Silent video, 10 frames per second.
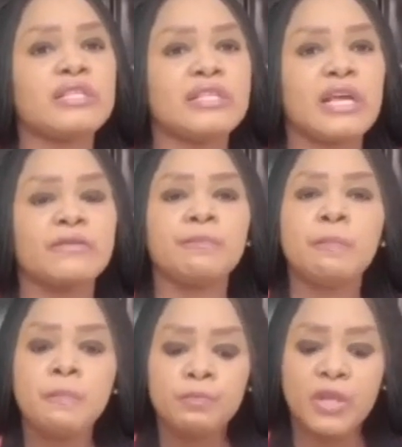starts.
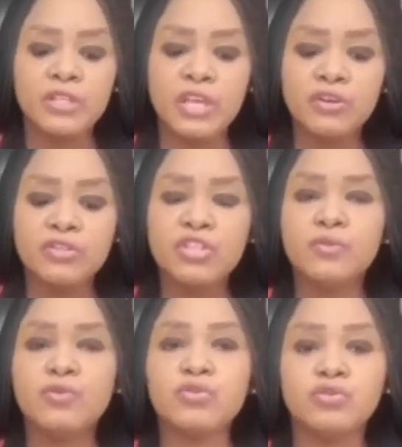Now, the second tip
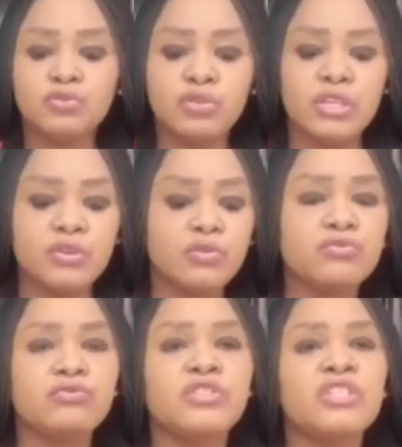you want to do is that you want
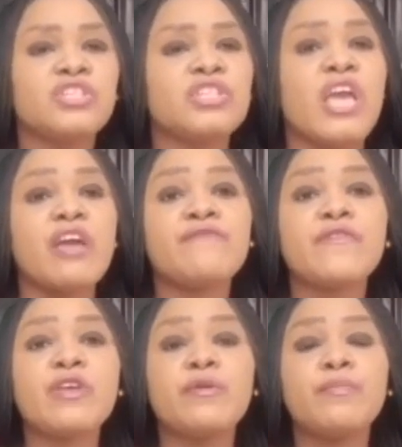to teach
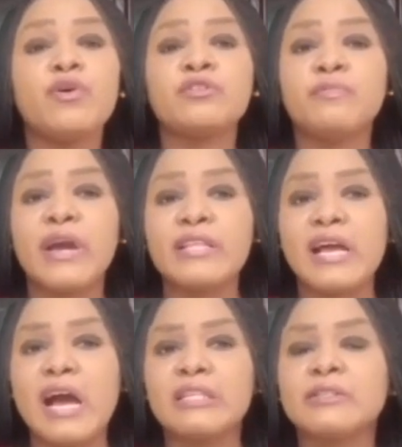every impulse buying
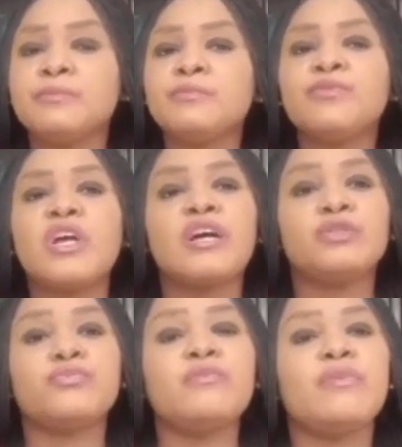act. Now,
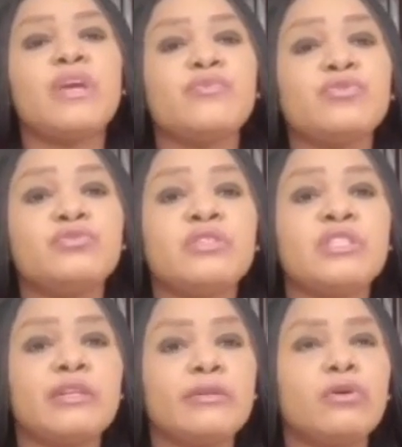as women, we do
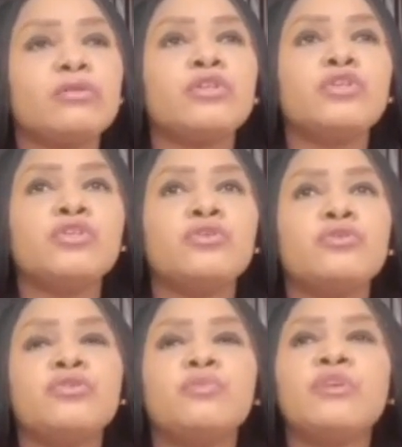this a lot. You know,
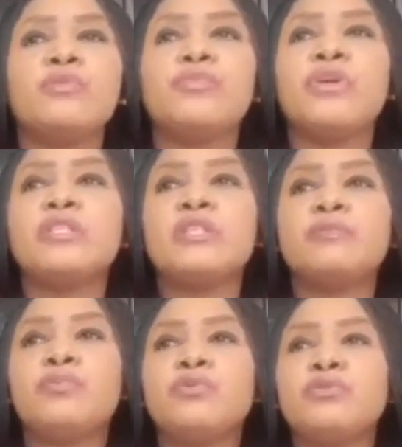somebody brings this
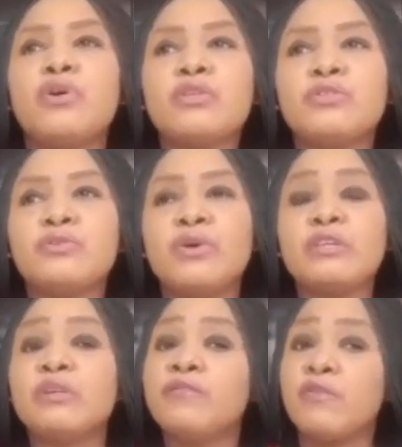product, you know,
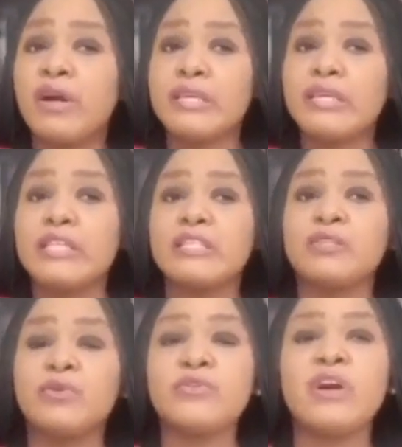especially for our
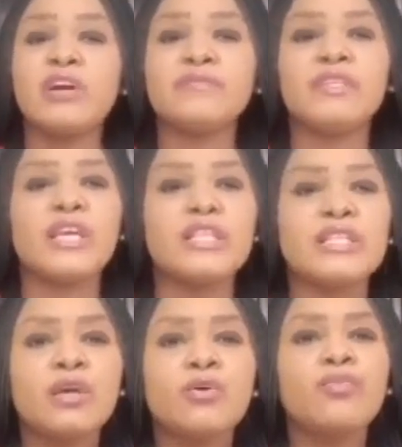kids. When you have kids,
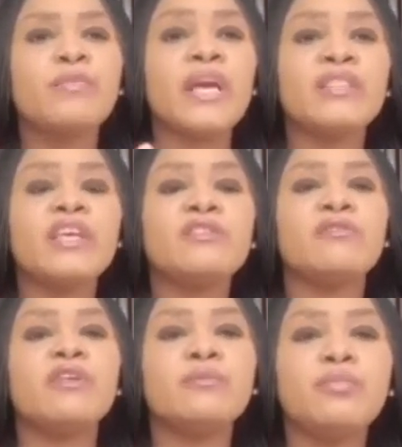we buy things
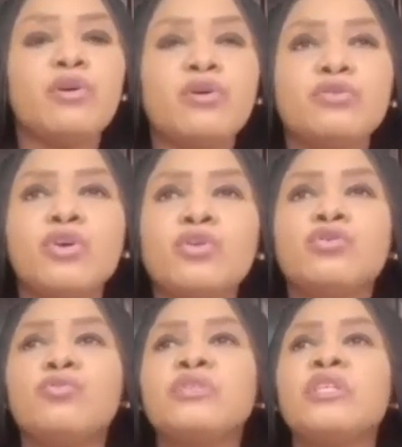on impulse.
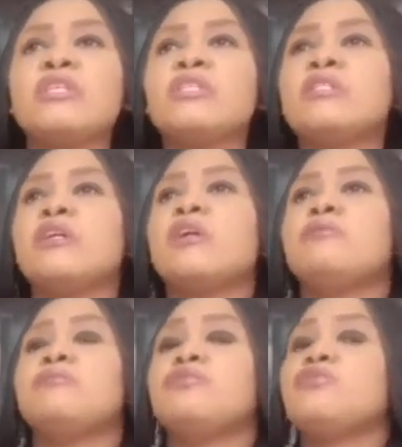Now, we see this
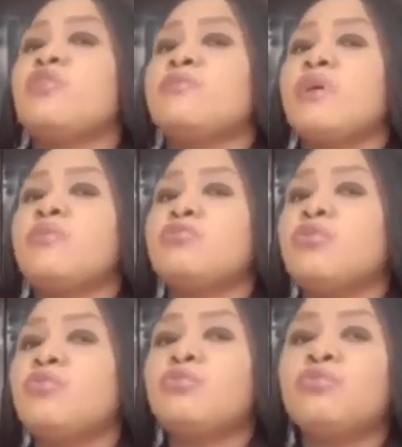top that we know
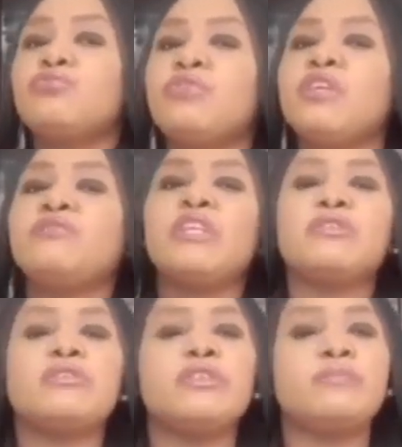will look really great
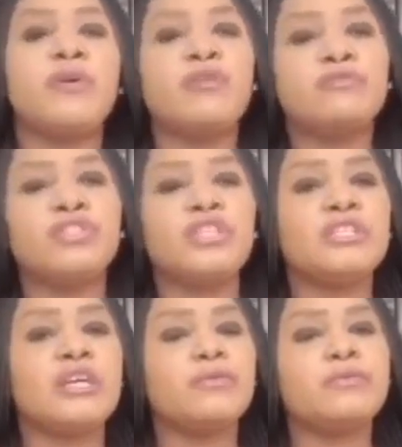on this pair of
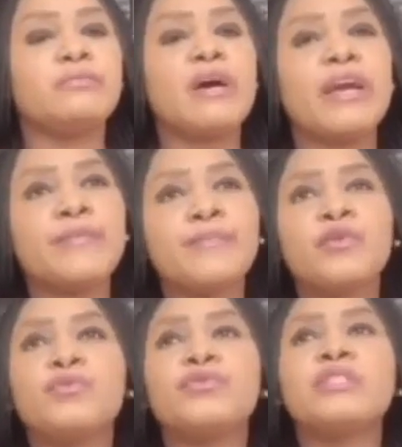jeans, and we'll buy.
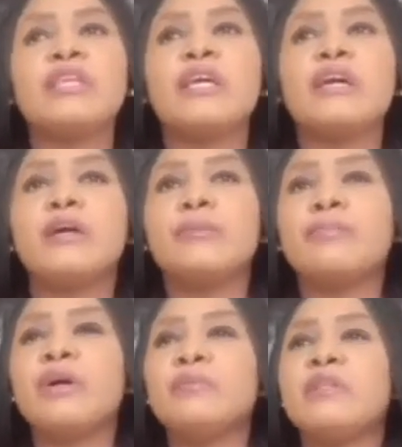We'll see
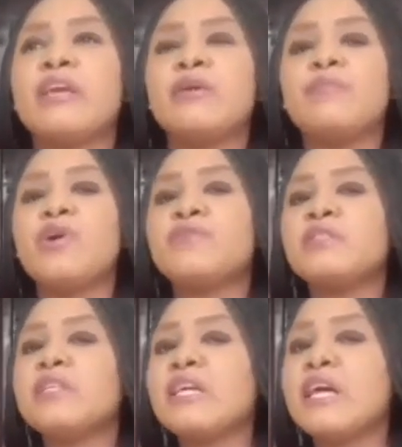probably like a pair of
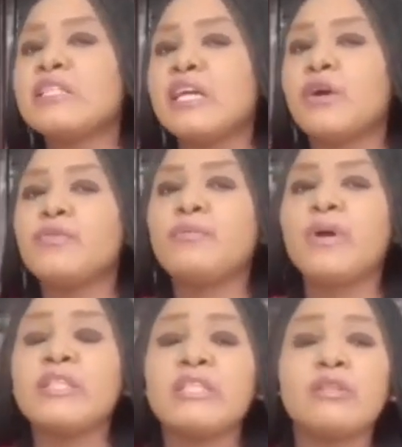sneakers, and we'll
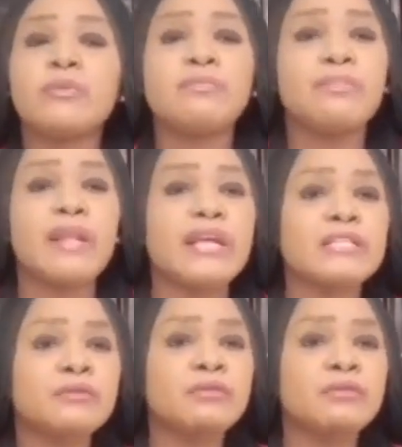buy. These are not planned